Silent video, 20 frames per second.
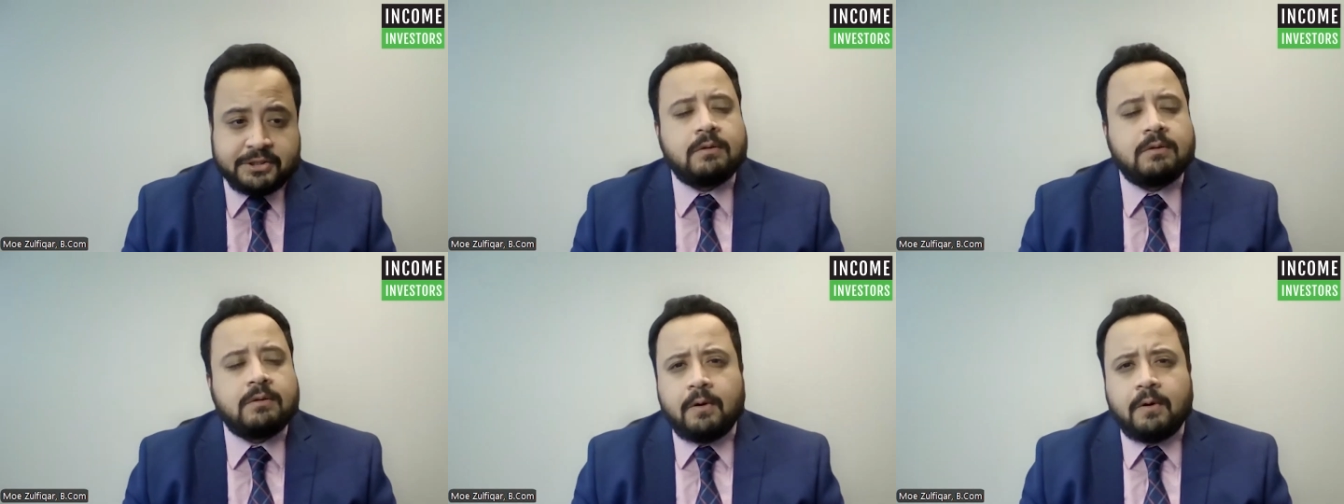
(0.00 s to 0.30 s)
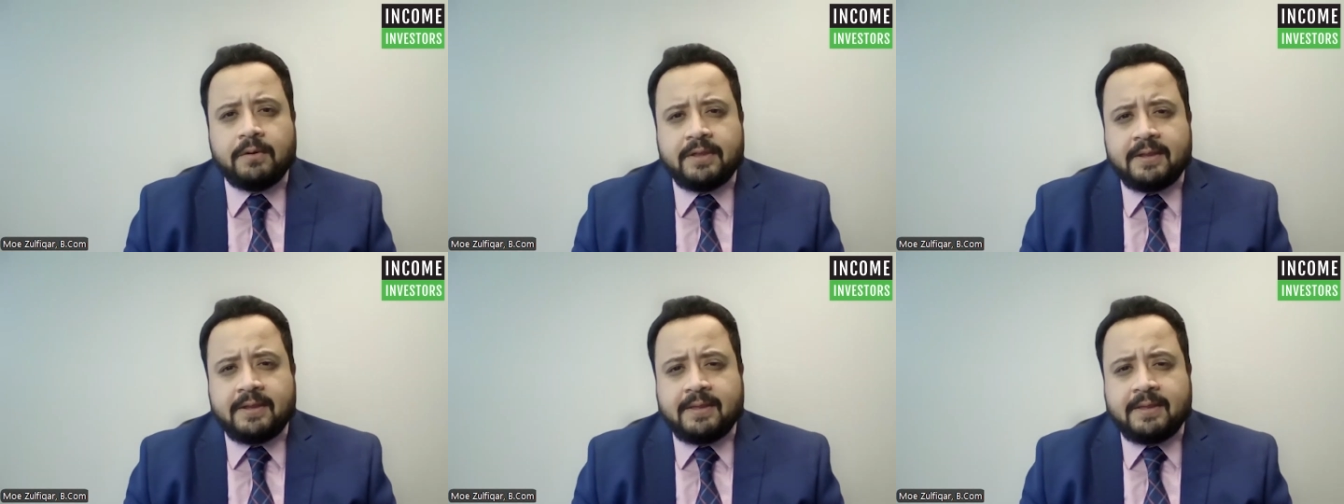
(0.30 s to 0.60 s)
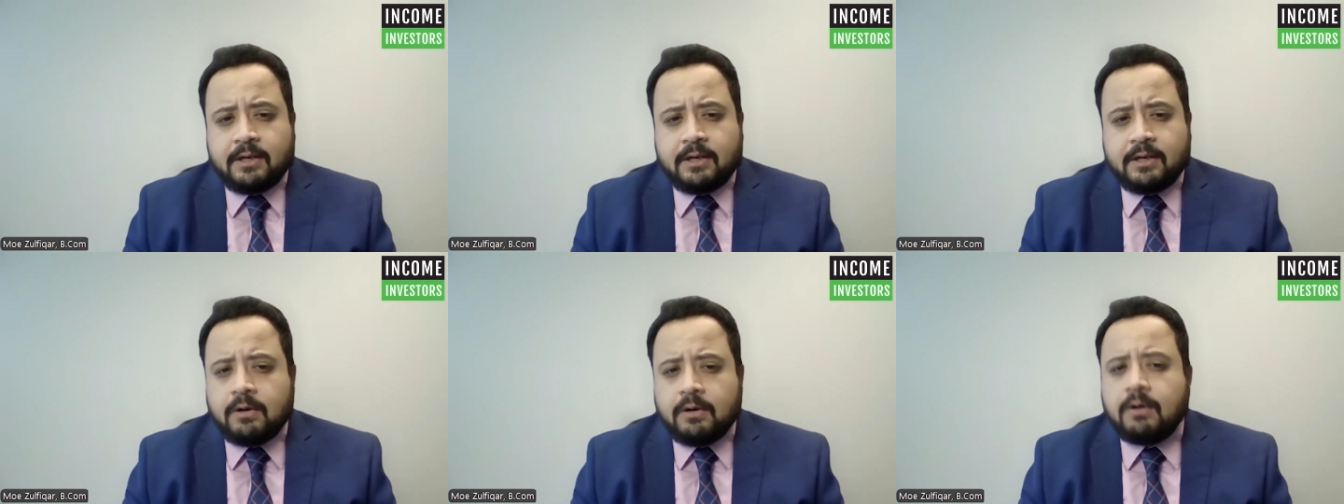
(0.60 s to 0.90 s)
Growth in the
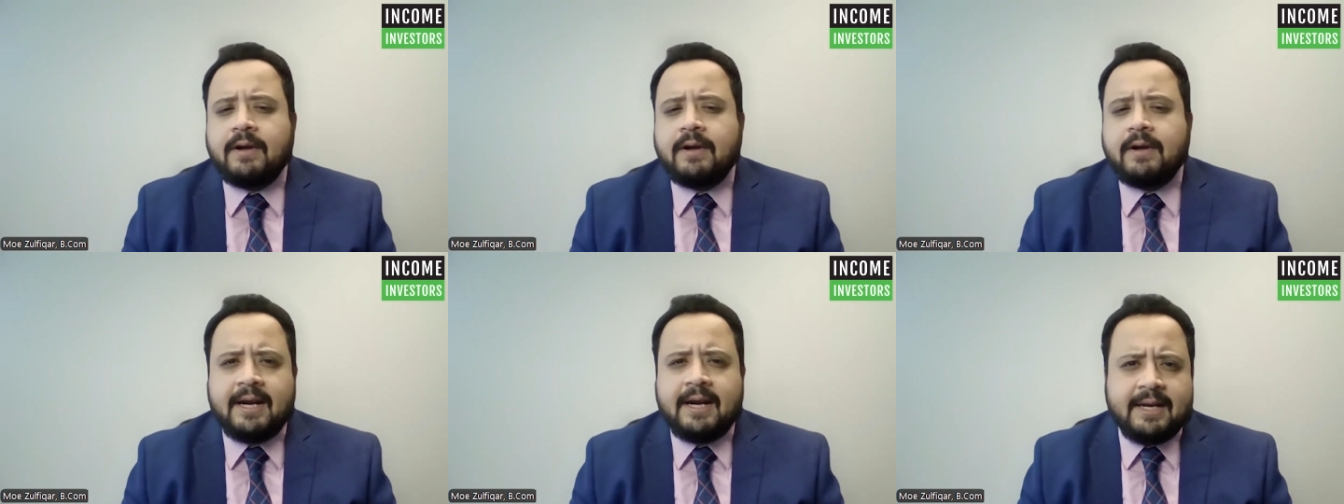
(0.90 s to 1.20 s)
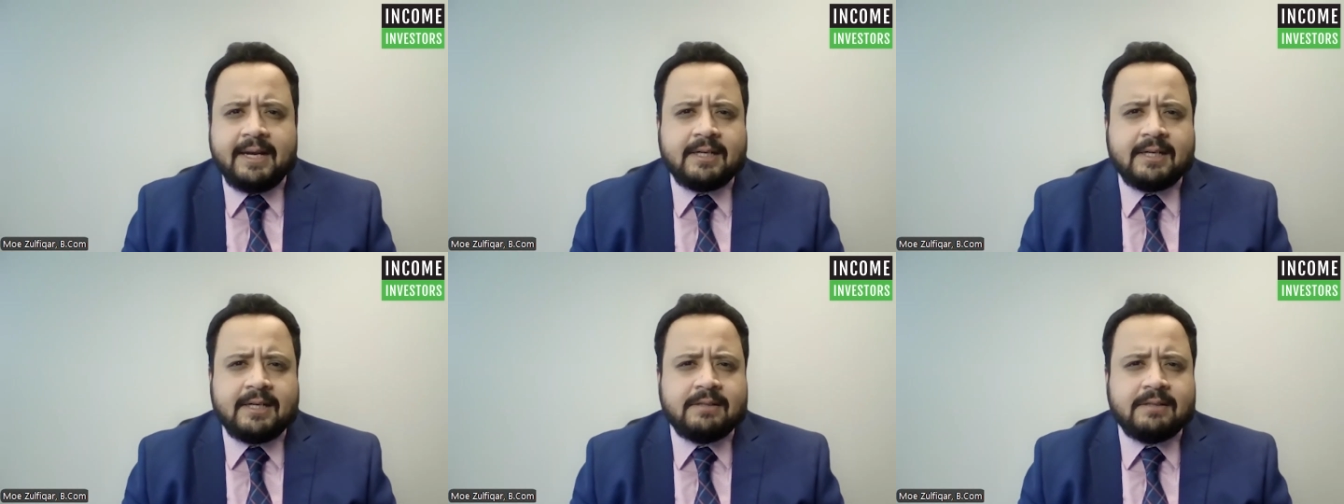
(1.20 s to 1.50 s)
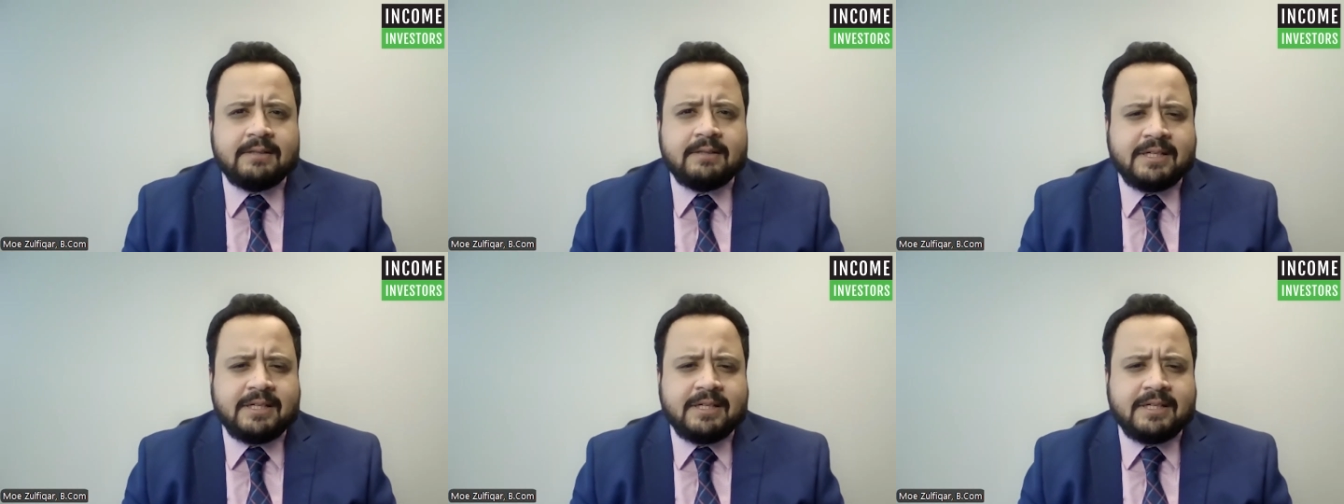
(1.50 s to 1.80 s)
euro area
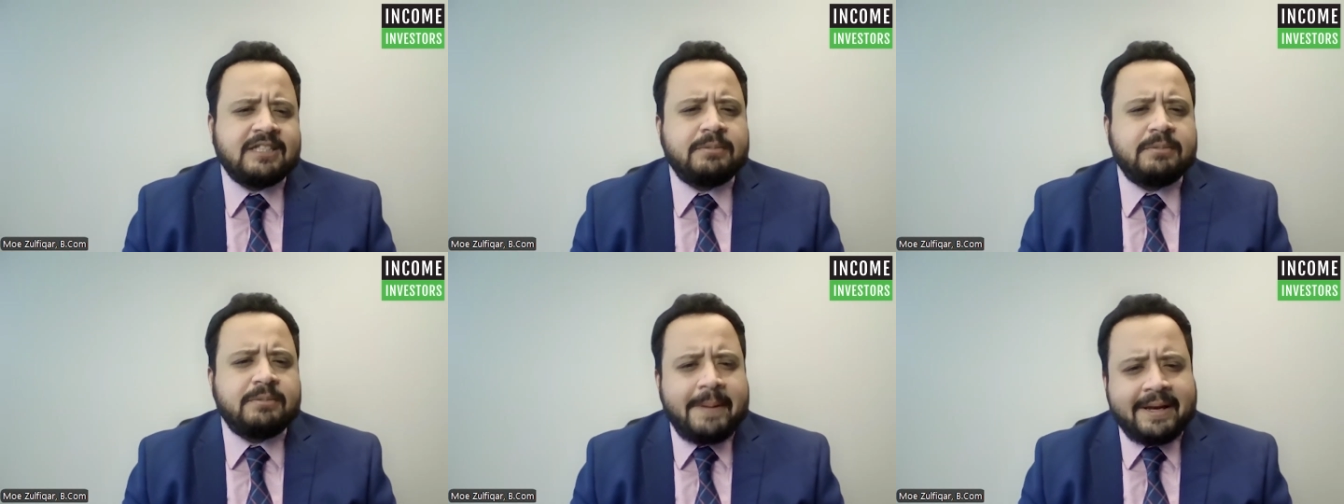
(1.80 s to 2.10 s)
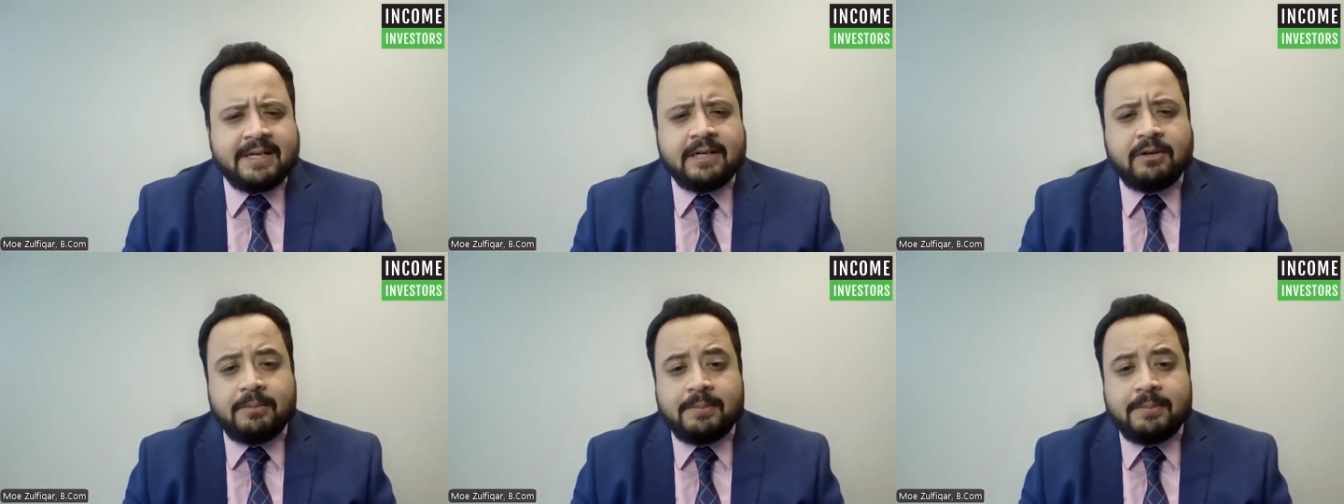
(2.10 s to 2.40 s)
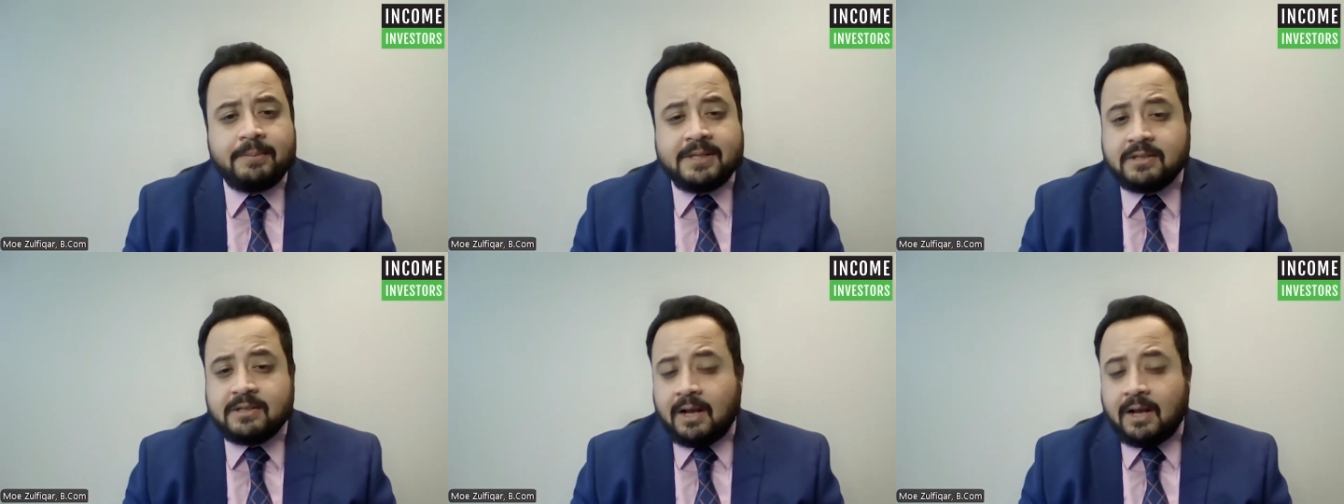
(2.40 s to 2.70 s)
is expected to be
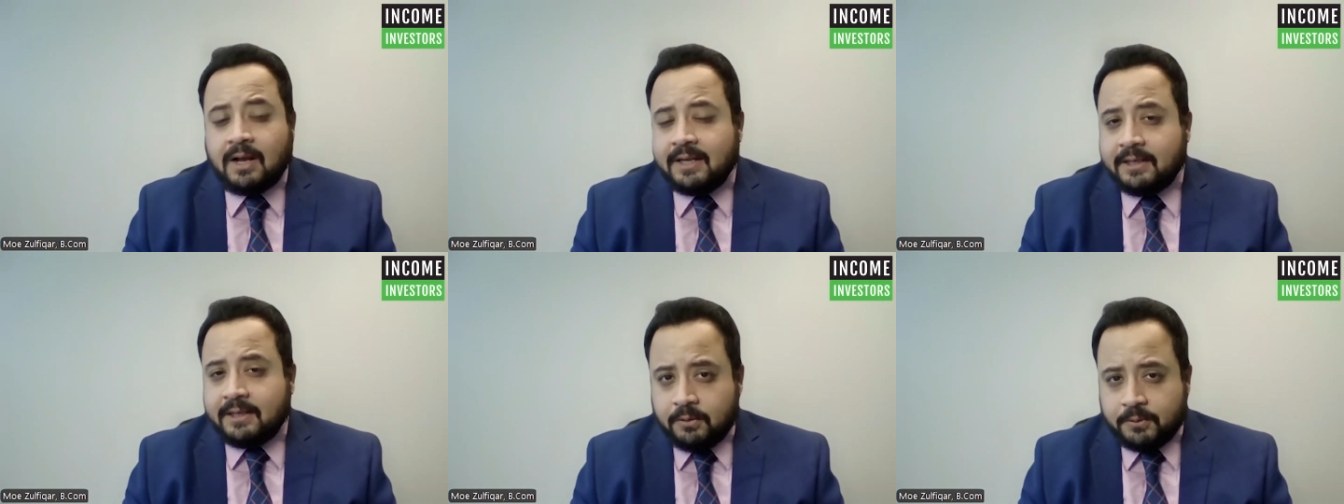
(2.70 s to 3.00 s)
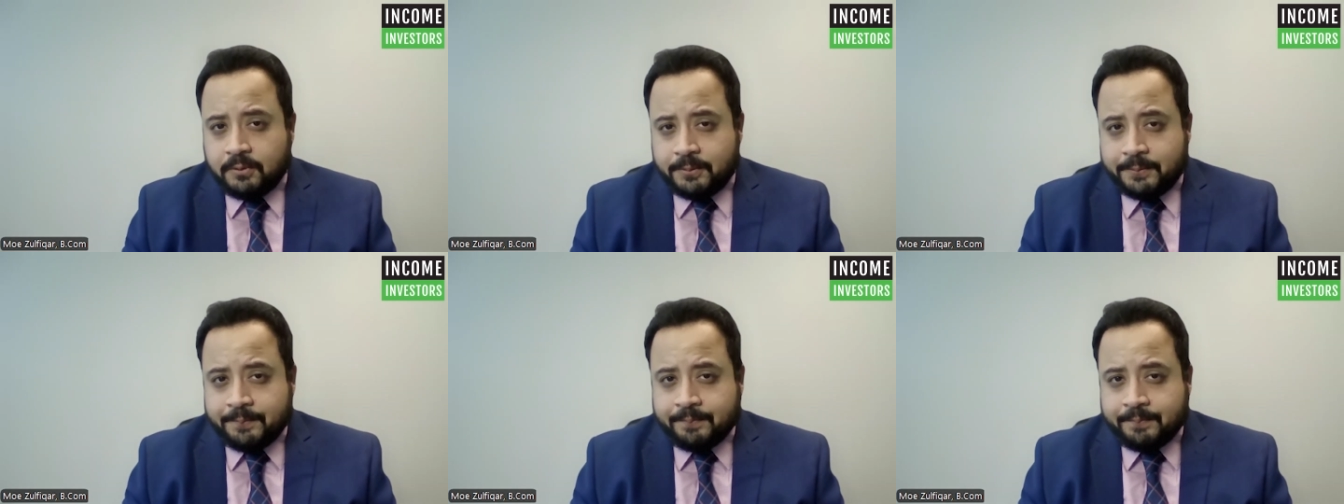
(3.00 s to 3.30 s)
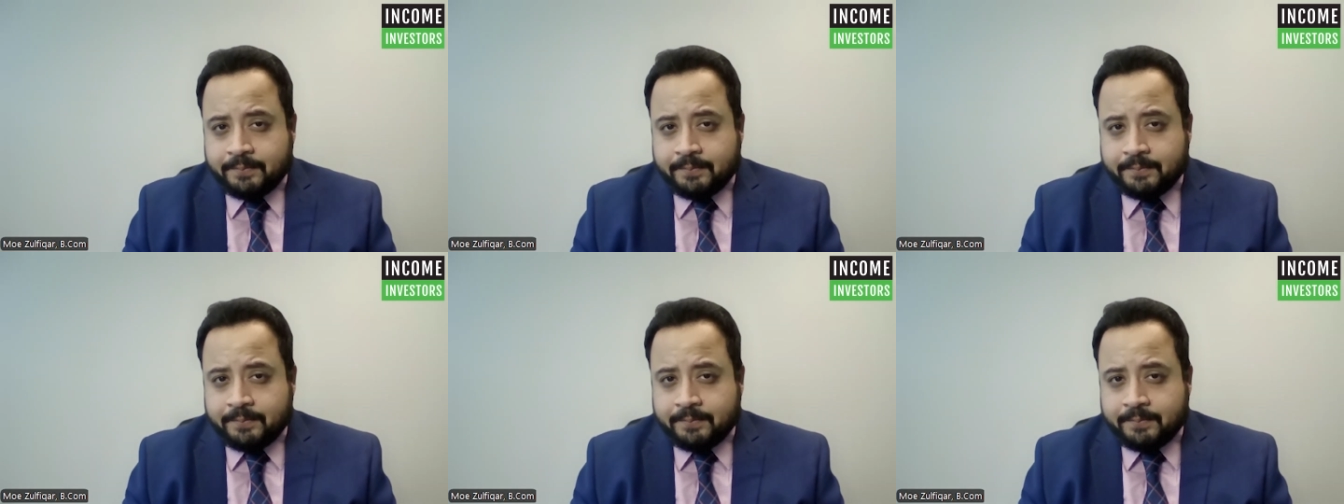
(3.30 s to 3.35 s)
solid too.